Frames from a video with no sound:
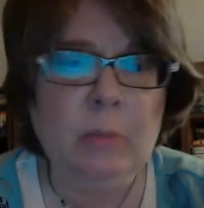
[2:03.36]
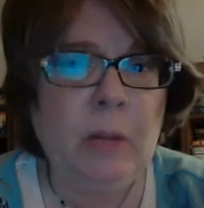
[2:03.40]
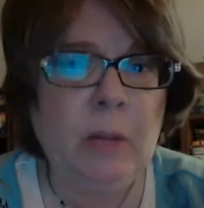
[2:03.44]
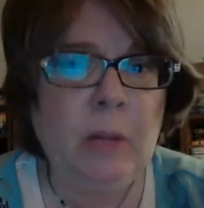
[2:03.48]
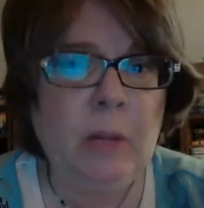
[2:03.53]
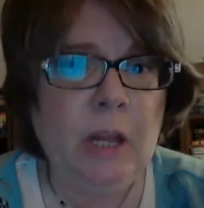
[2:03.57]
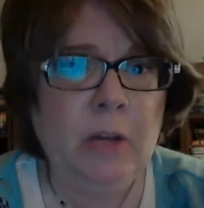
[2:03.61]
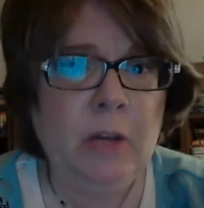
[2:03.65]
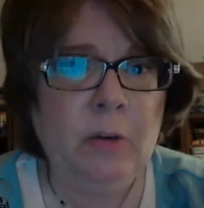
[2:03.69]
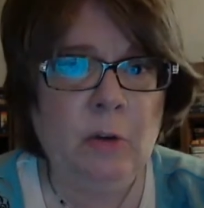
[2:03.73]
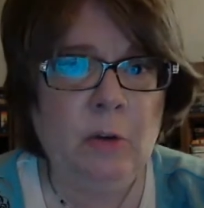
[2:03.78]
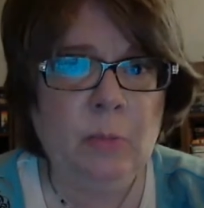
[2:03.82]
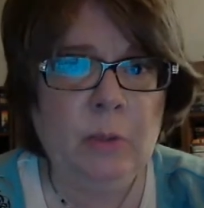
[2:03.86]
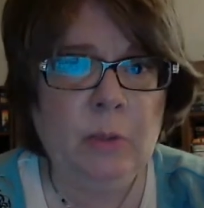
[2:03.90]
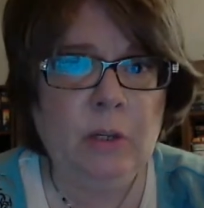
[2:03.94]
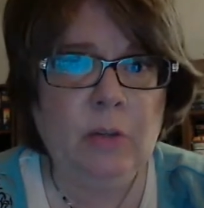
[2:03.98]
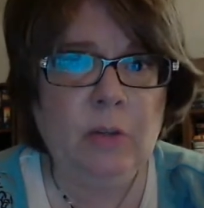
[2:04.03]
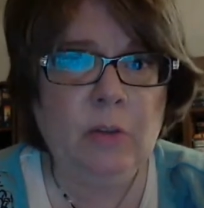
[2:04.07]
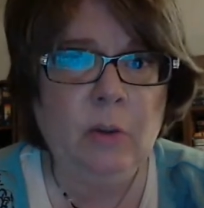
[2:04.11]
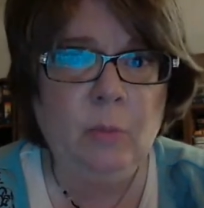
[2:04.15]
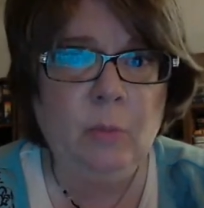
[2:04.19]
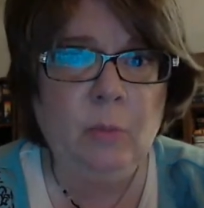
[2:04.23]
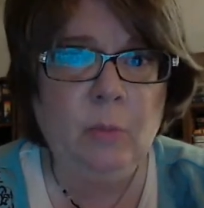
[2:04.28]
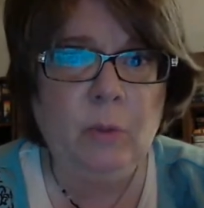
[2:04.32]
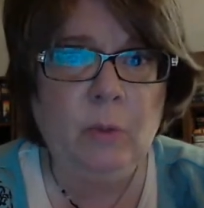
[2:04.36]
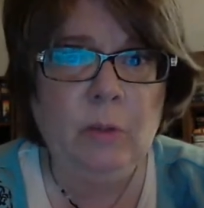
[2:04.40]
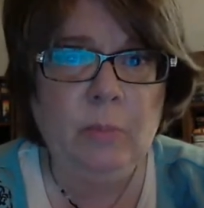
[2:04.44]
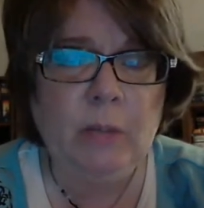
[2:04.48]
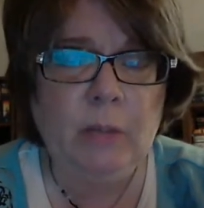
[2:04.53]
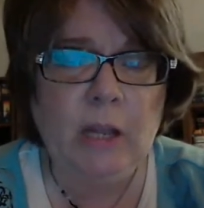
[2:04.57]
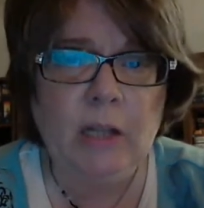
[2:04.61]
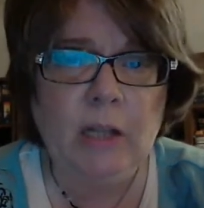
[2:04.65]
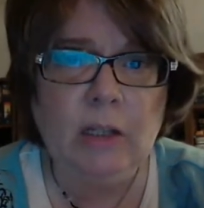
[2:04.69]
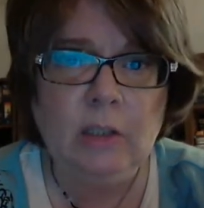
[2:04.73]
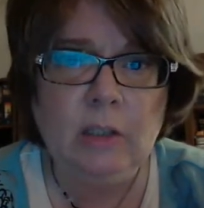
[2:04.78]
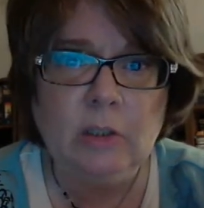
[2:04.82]
the pattern because I went
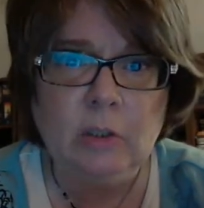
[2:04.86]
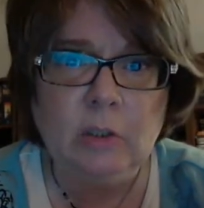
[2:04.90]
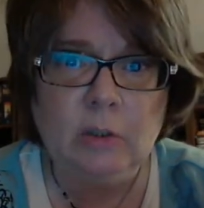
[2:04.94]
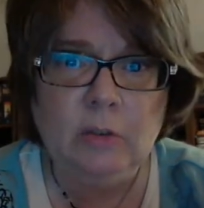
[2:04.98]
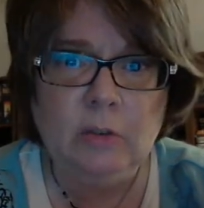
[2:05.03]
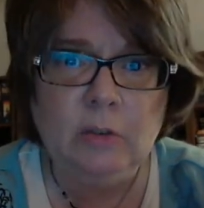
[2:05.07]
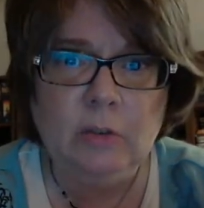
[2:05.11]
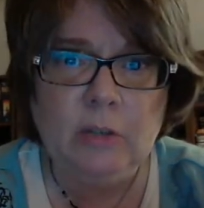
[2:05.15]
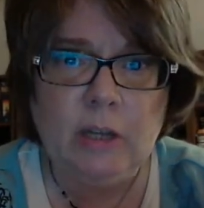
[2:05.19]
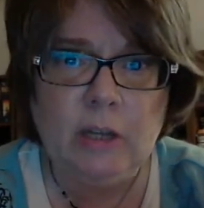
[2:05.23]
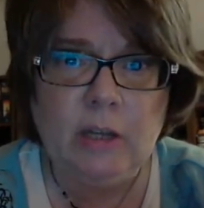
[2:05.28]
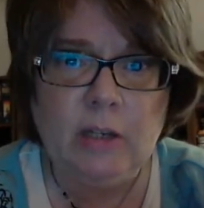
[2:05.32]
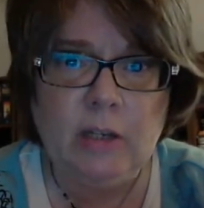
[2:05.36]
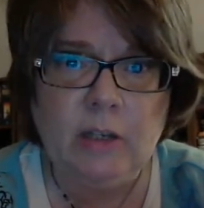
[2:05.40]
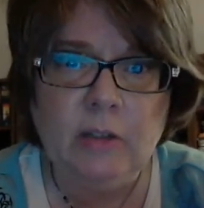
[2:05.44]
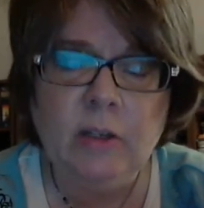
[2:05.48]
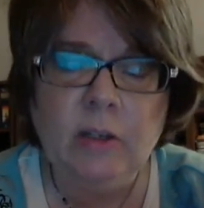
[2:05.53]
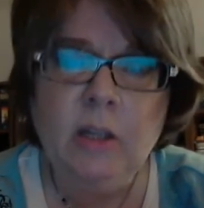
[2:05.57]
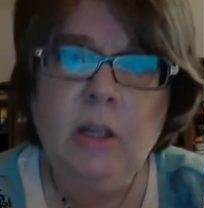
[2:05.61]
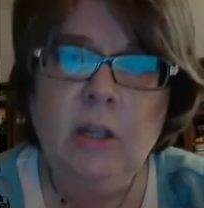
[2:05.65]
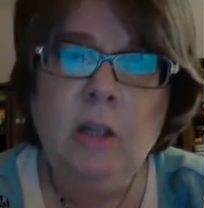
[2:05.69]
back and looked at it.